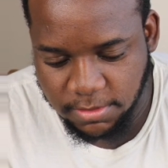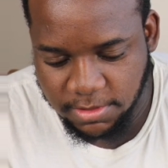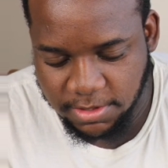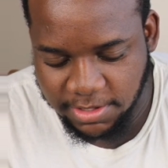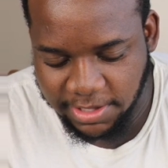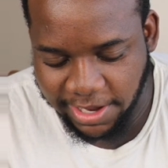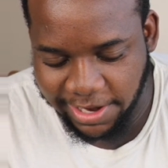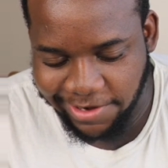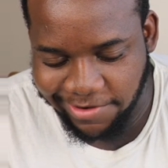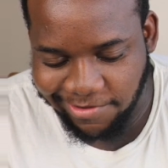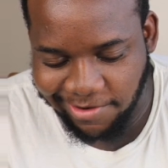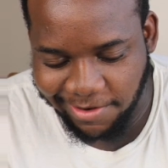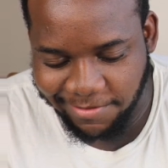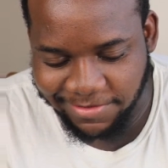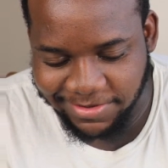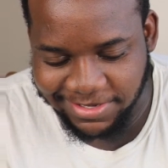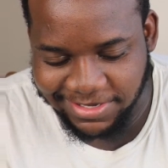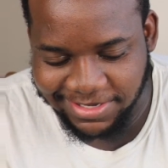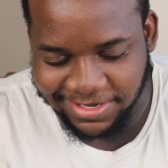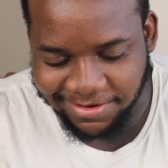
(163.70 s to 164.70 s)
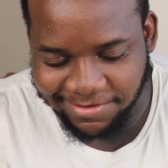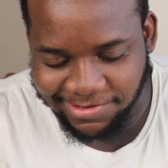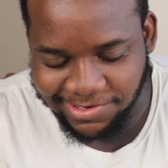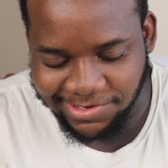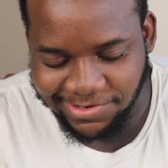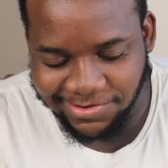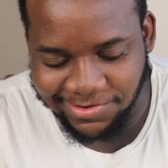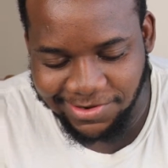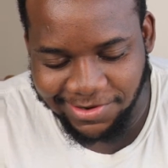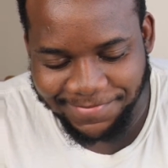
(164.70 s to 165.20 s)
Nate Robinson.
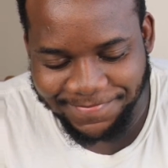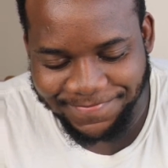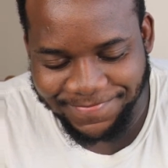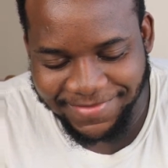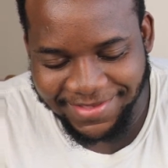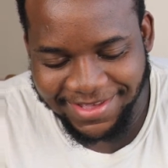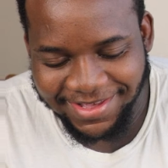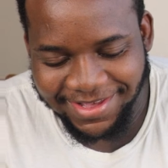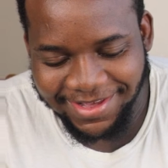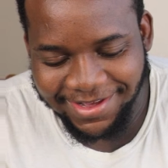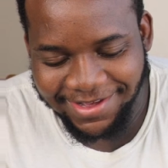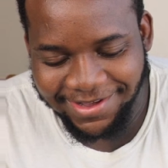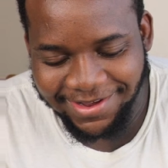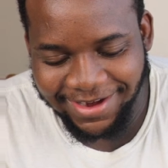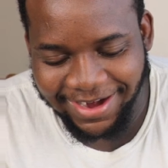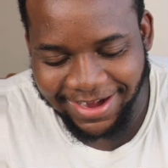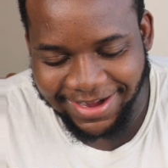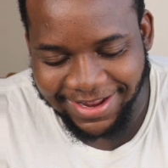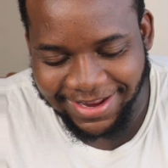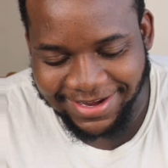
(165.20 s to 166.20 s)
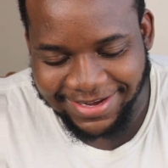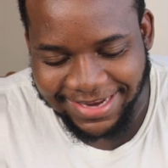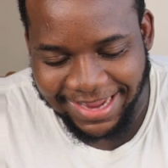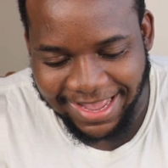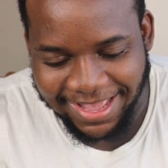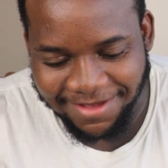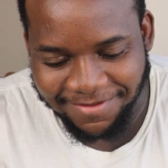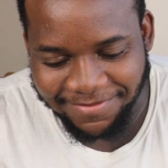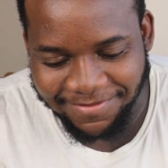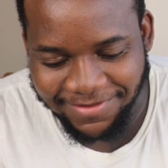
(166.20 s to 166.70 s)
Dude, you let the
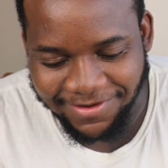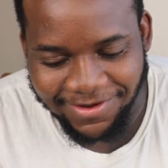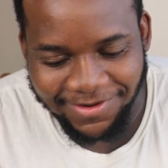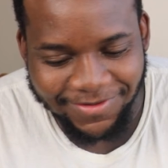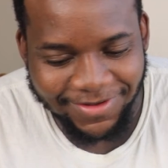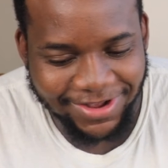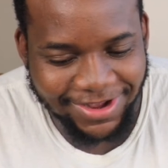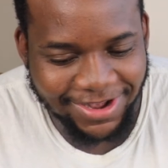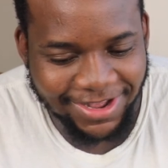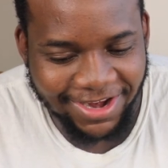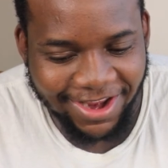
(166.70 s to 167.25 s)
entire, oh my god.